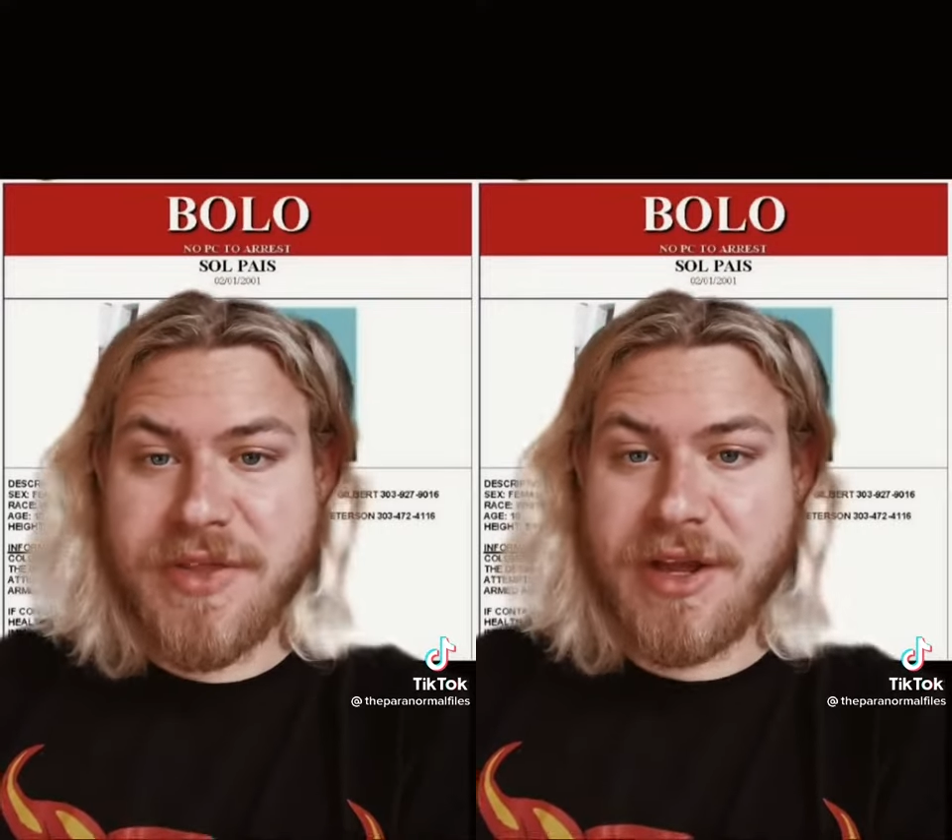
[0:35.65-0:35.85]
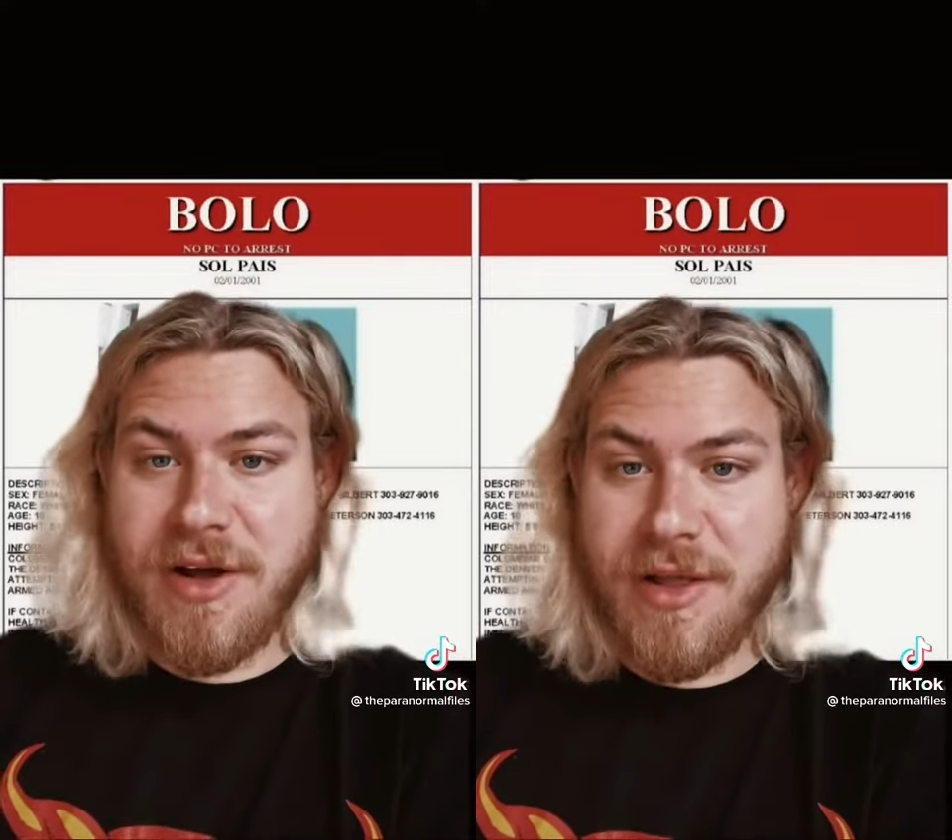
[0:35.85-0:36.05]

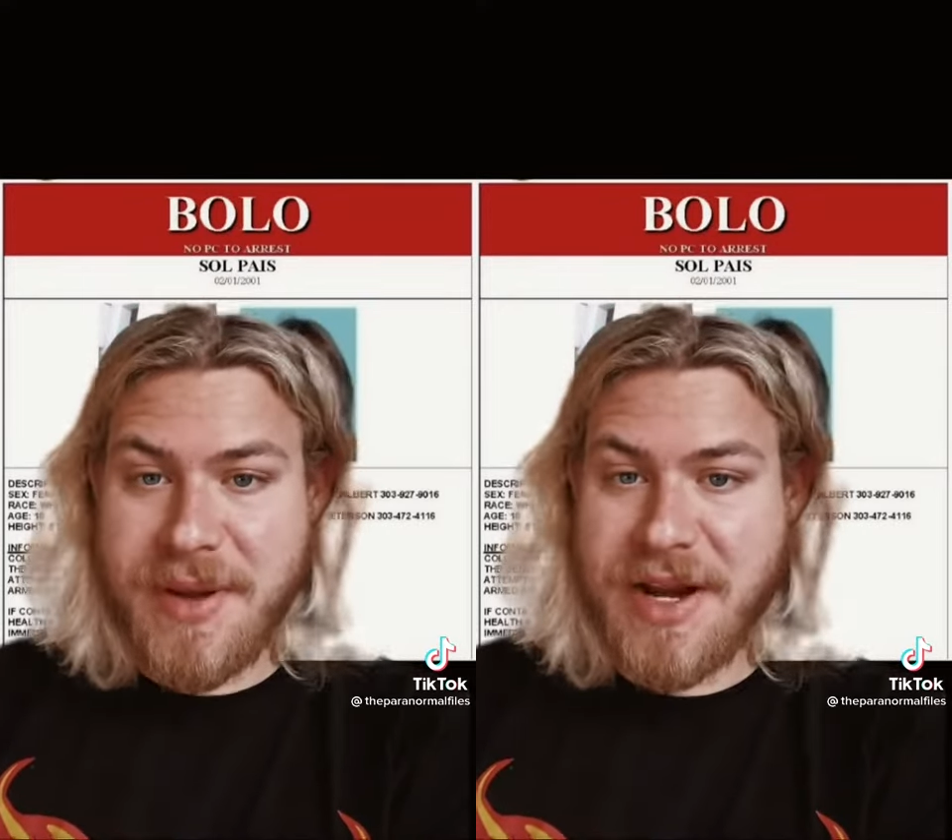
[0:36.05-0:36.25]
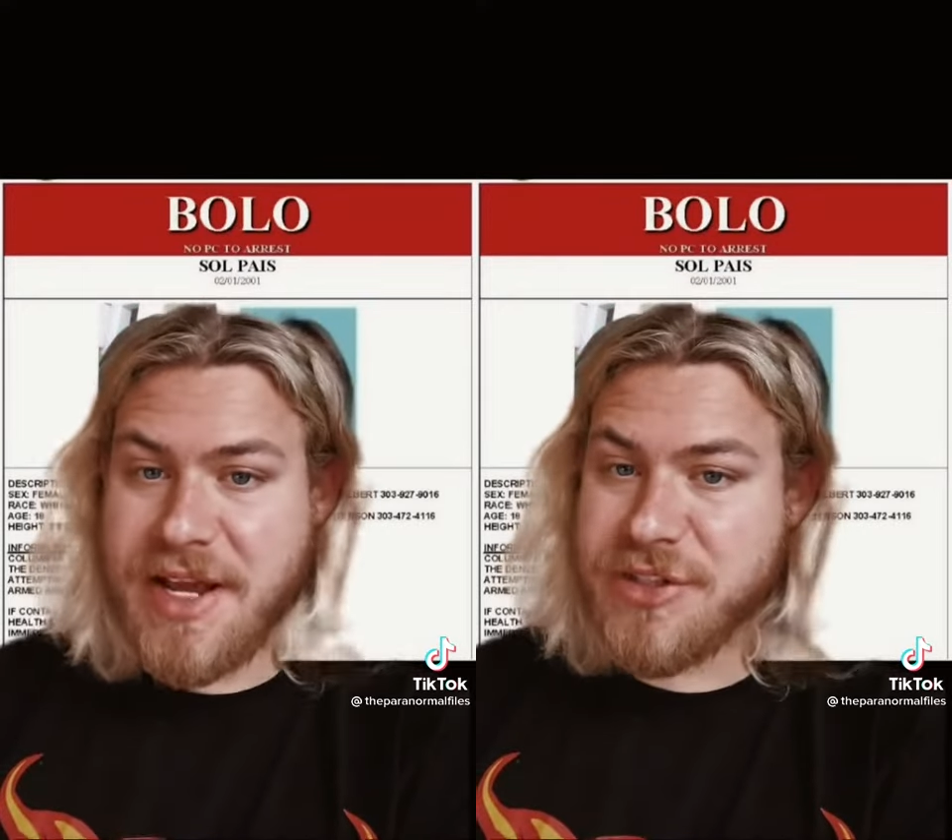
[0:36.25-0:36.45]

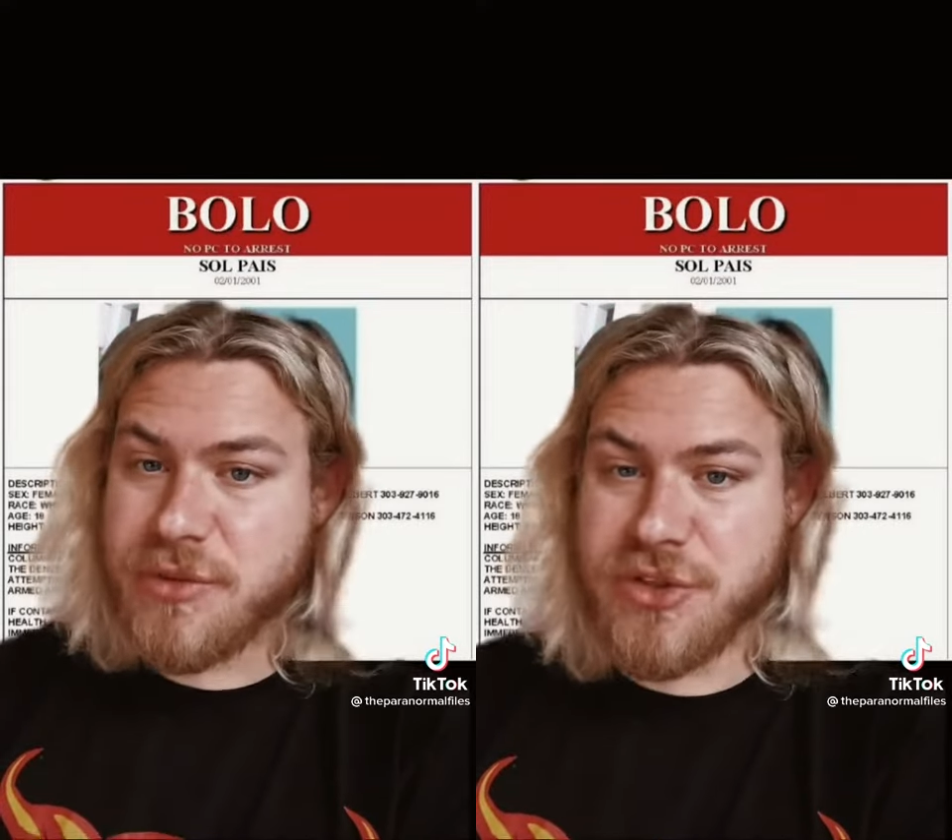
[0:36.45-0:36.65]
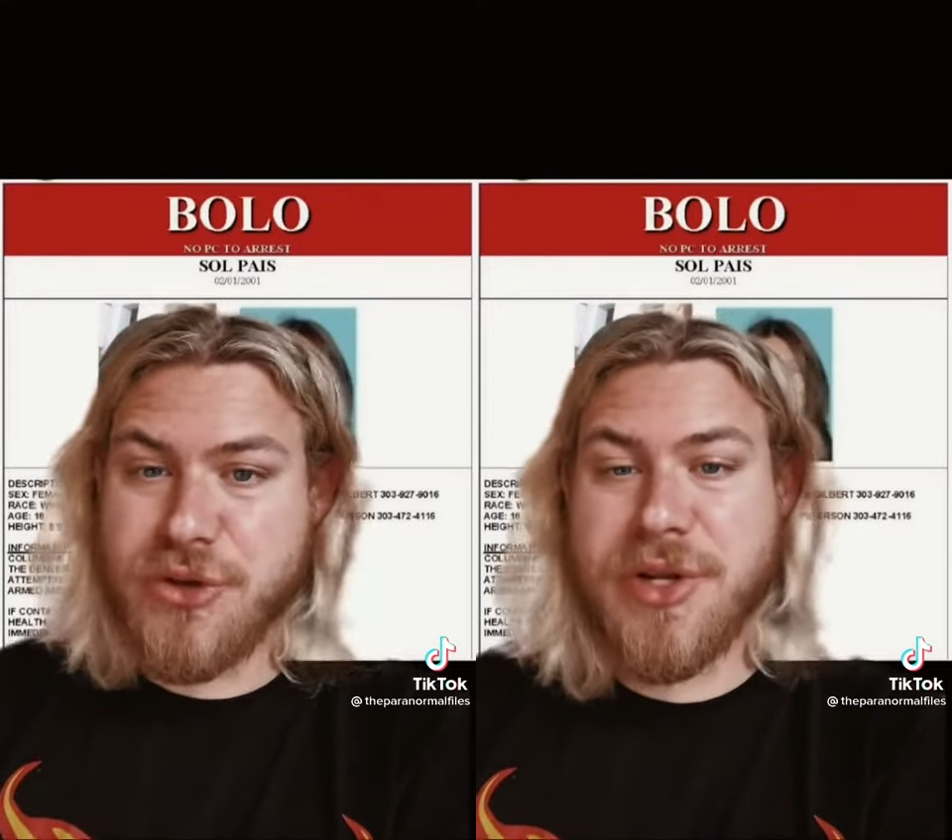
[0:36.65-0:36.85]
Columbine High School
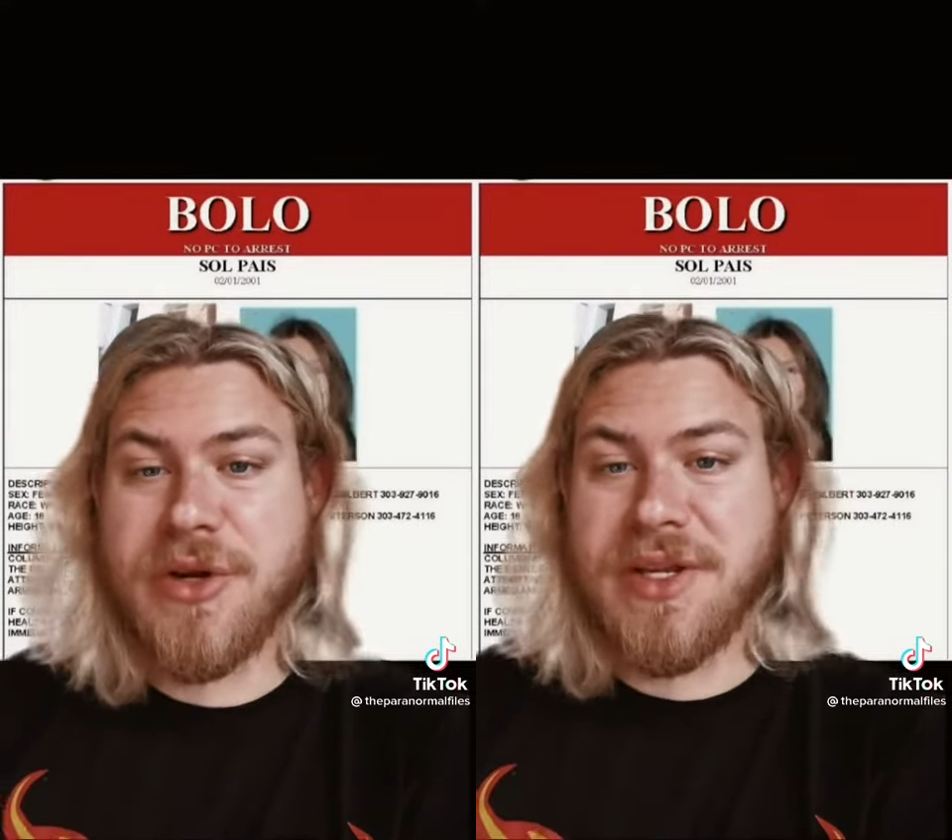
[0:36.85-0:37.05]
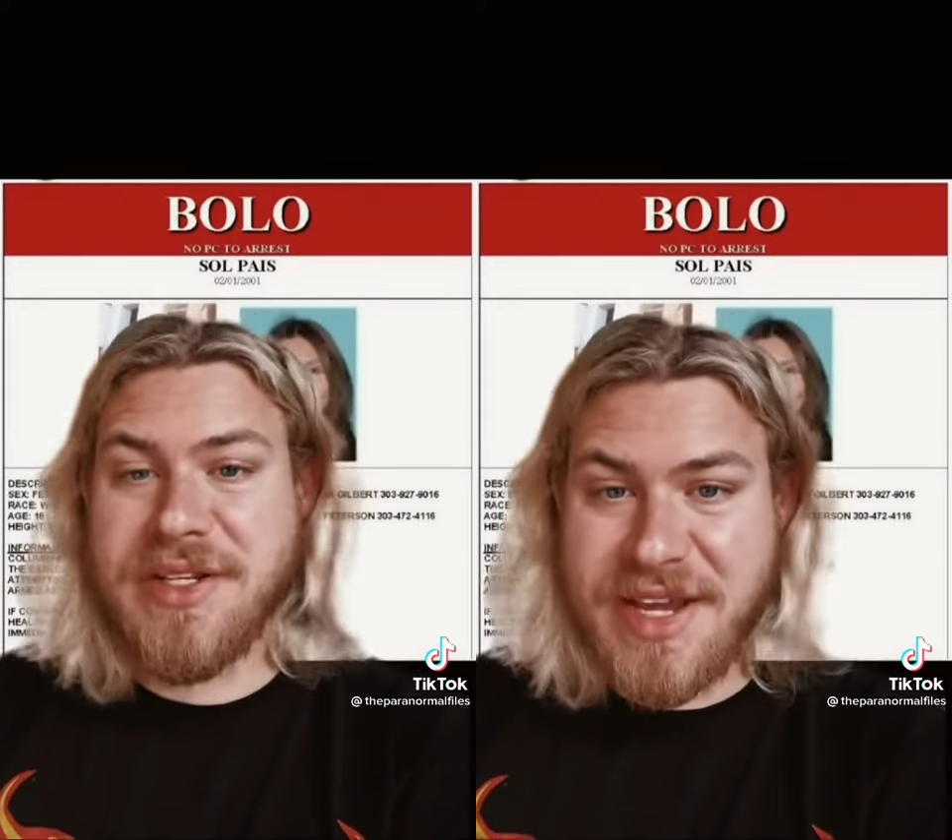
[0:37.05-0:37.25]
shooting
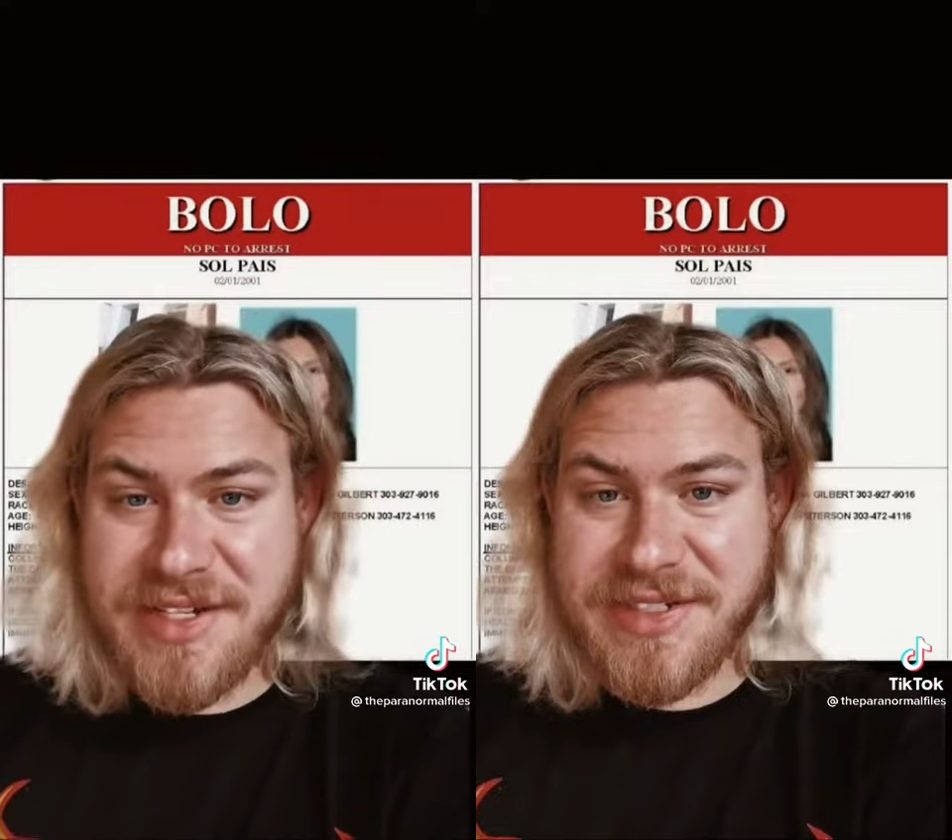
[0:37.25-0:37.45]
only days